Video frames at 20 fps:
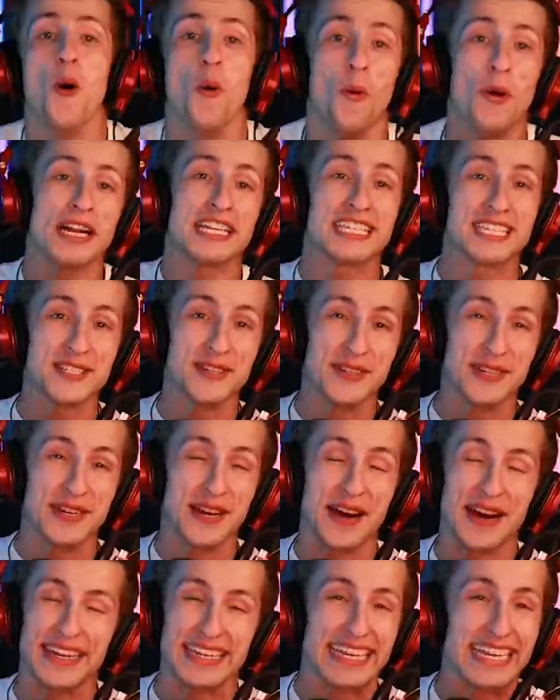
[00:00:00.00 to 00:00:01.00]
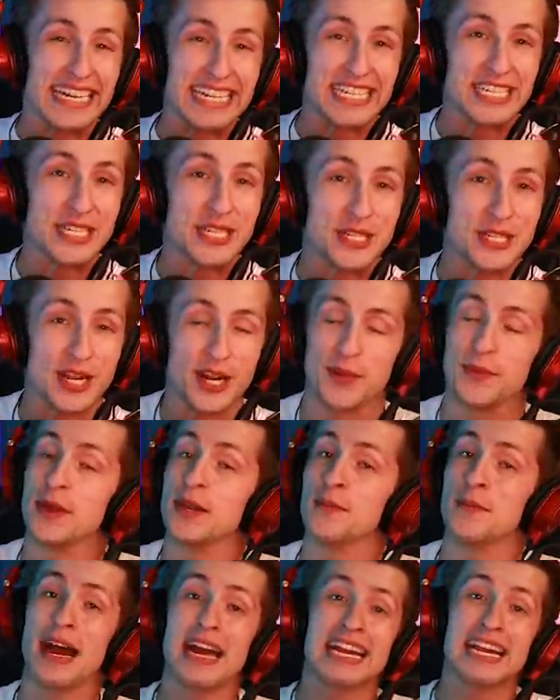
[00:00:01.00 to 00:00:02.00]
What's going on, ladies and
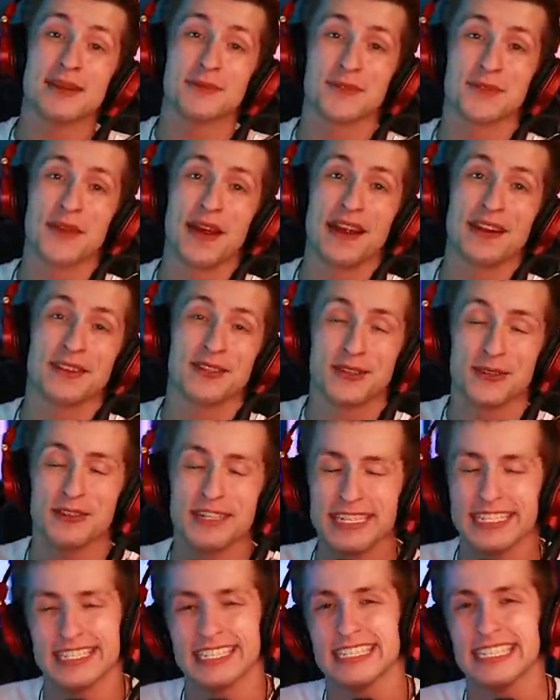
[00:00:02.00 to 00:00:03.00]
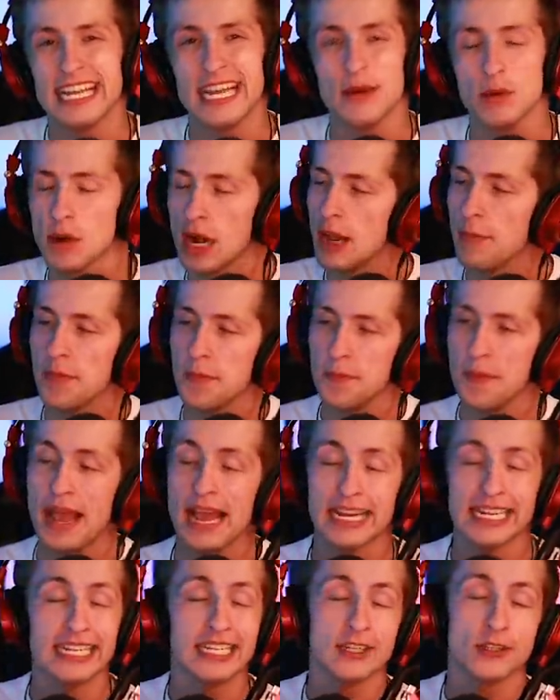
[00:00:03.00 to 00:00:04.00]
gentlemen? My name is Ryan Artuti, and today we're hopping
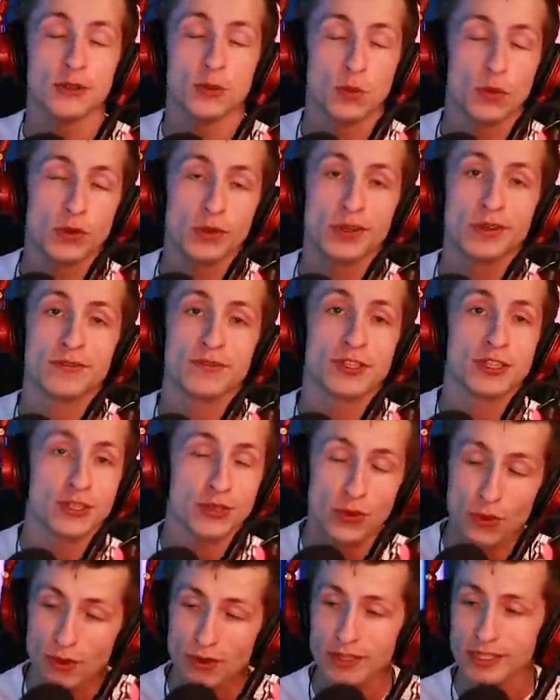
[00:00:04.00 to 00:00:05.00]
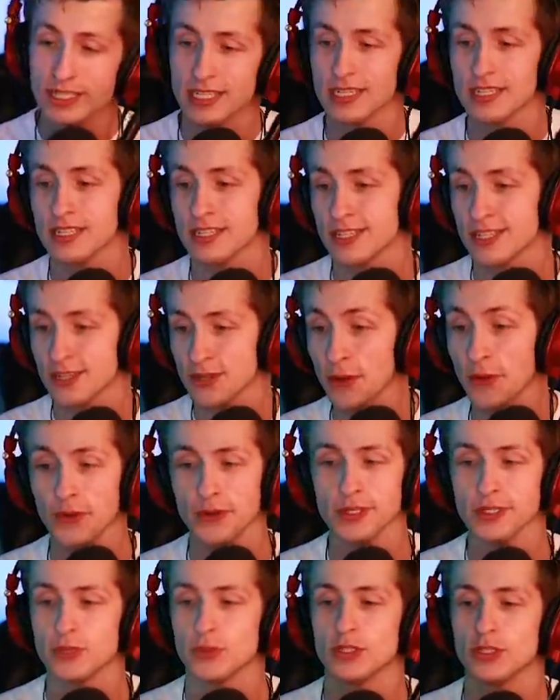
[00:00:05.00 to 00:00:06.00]
back into the world of Swords and
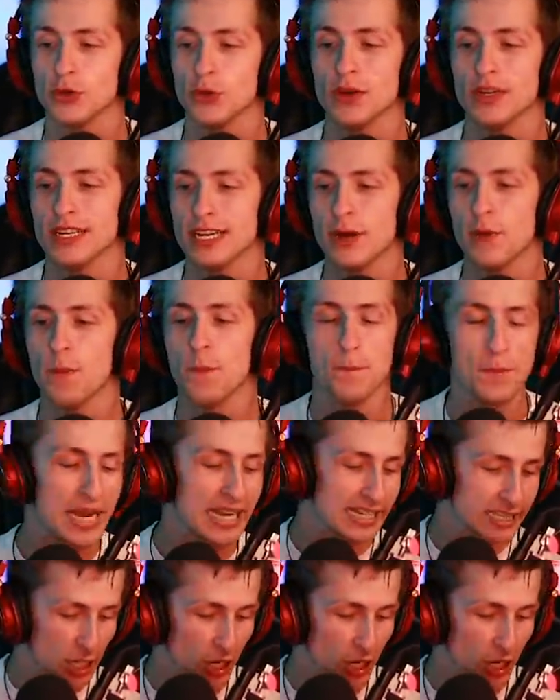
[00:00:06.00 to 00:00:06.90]
Souls. We're joining in Big